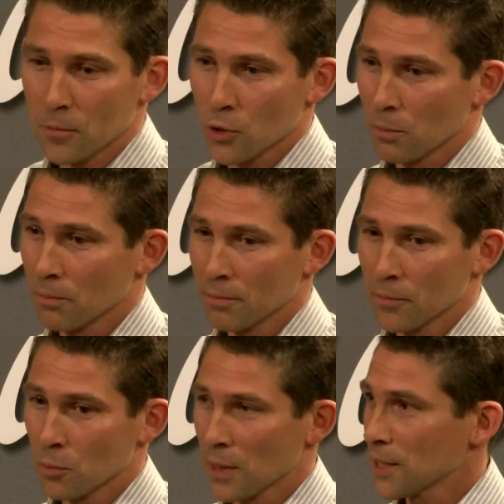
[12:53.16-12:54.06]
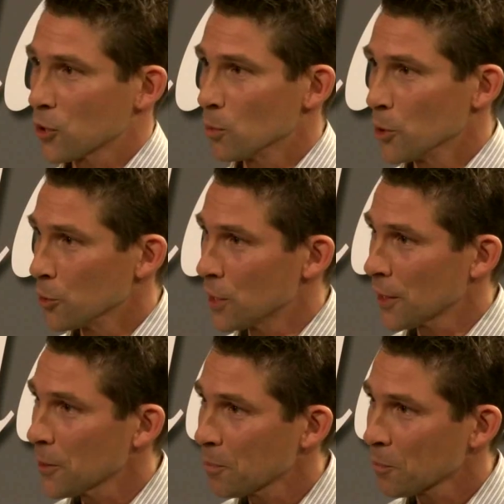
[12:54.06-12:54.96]
some classical
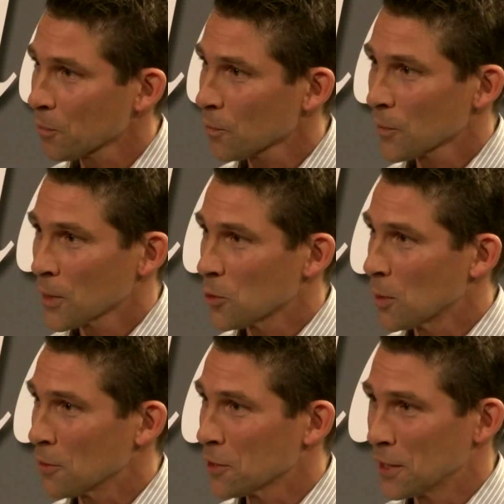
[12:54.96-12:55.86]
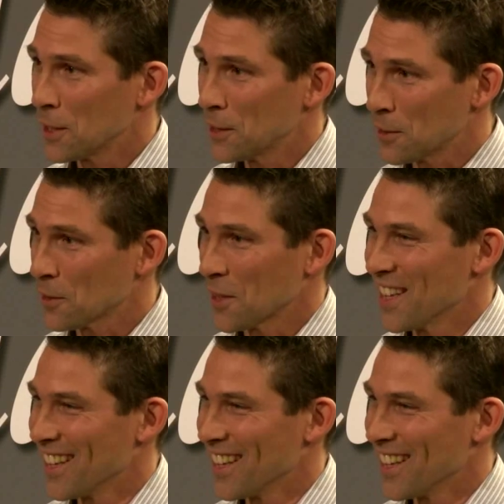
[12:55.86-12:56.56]
music, 12 CDs